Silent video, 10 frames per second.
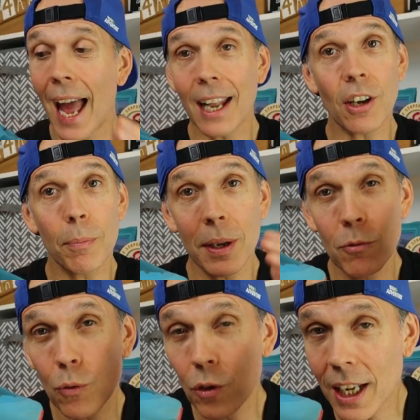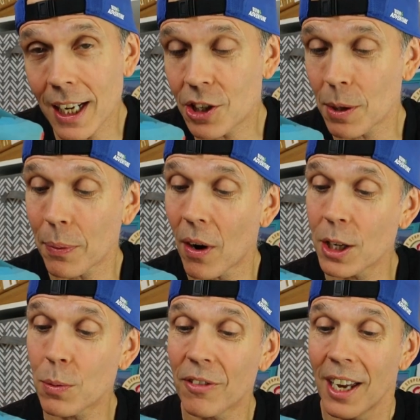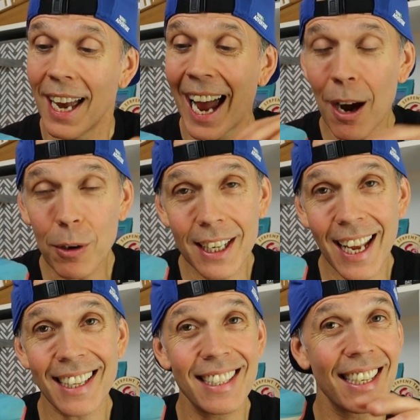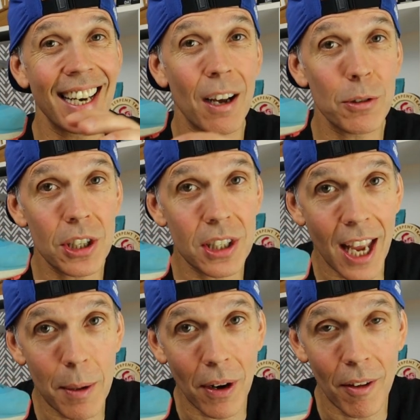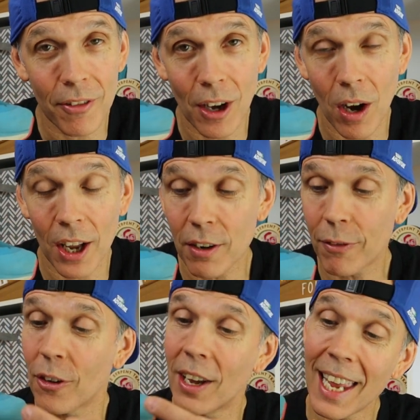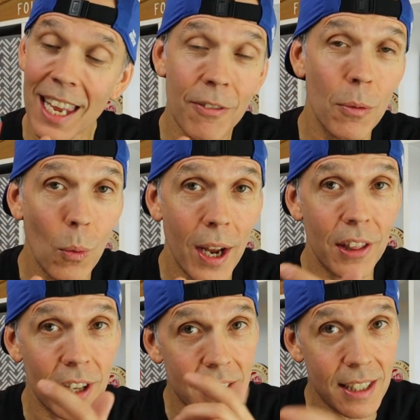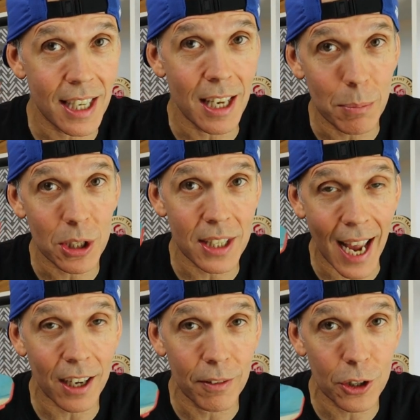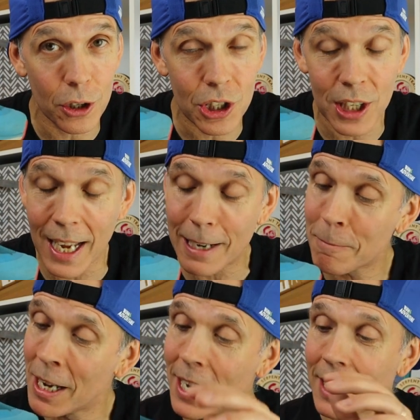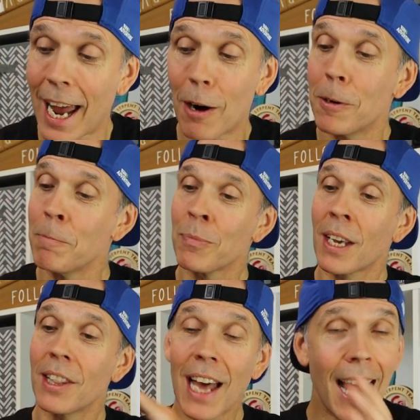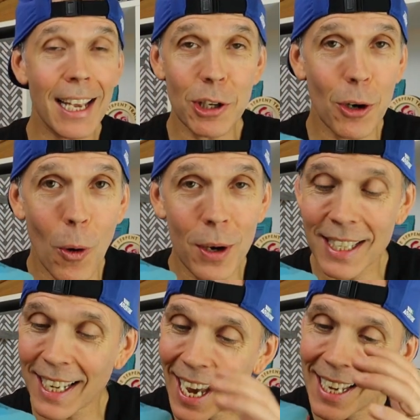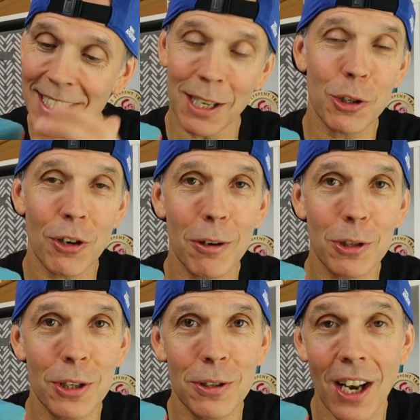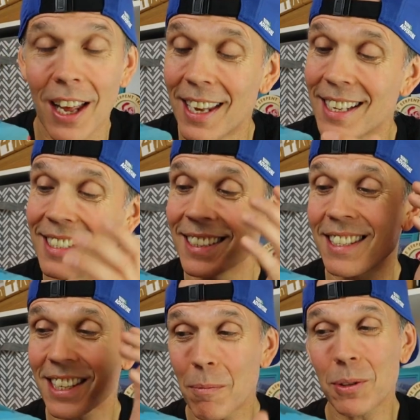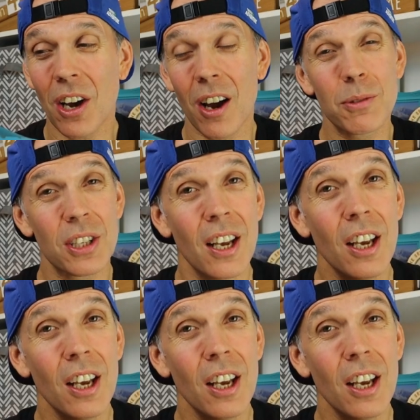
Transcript: And I've been really surprised with how connected and how stable I felt underfoot, even with this deep stack of cushioning. Now, that isn't always the case in trail shoes like this, and sometimes